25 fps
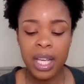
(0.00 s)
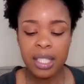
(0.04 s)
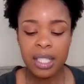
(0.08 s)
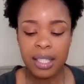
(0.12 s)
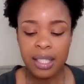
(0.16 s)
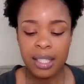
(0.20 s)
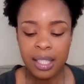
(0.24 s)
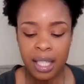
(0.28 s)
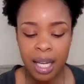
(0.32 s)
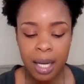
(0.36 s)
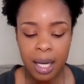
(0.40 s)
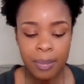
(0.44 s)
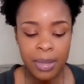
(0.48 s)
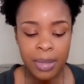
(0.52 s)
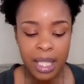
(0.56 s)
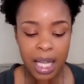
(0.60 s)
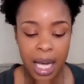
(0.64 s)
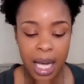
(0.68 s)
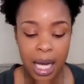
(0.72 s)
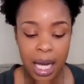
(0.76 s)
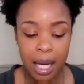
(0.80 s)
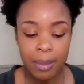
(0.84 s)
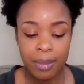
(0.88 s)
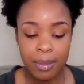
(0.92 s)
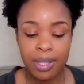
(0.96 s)

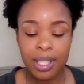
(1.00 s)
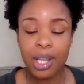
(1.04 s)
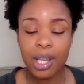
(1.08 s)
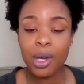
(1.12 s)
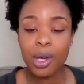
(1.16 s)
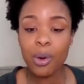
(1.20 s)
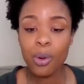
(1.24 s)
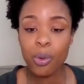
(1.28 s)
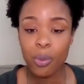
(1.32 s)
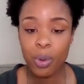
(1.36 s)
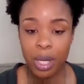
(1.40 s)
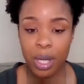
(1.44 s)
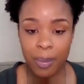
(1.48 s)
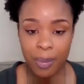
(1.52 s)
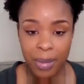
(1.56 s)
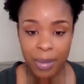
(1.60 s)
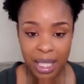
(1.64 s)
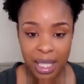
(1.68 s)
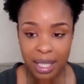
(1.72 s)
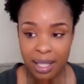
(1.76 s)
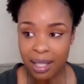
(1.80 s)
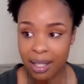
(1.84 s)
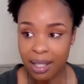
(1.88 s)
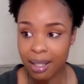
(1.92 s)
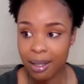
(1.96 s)
Sometimes we
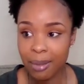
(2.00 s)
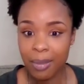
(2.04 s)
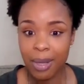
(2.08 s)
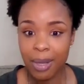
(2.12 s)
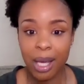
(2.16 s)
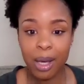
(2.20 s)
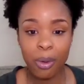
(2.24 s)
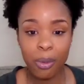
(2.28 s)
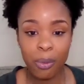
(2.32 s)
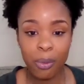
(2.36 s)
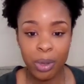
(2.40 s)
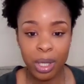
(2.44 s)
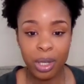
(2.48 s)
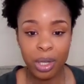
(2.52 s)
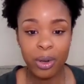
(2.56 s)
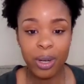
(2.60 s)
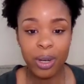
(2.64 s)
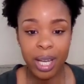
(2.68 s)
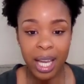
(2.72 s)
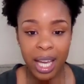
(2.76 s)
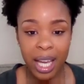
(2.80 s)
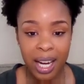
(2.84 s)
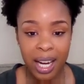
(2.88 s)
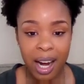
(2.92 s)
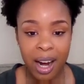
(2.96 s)
mess up and we
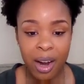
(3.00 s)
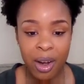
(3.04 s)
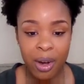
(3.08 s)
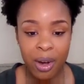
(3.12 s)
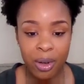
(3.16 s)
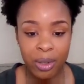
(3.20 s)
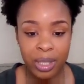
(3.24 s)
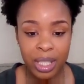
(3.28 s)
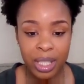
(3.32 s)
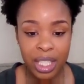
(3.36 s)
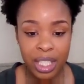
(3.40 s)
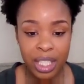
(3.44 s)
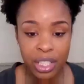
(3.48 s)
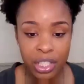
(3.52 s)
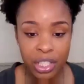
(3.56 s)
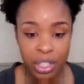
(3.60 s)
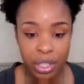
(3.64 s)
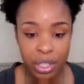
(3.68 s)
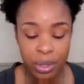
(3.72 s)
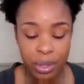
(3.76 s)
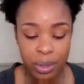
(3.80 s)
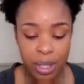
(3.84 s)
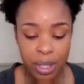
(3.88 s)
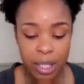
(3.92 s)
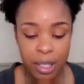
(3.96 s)
create our own
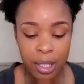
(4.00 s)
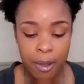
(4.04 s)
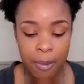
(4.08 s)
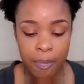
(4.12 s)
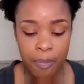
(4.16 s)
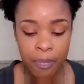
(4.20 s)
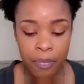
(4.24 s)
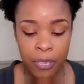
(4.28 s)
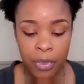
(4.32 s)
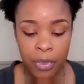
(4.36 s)
issues,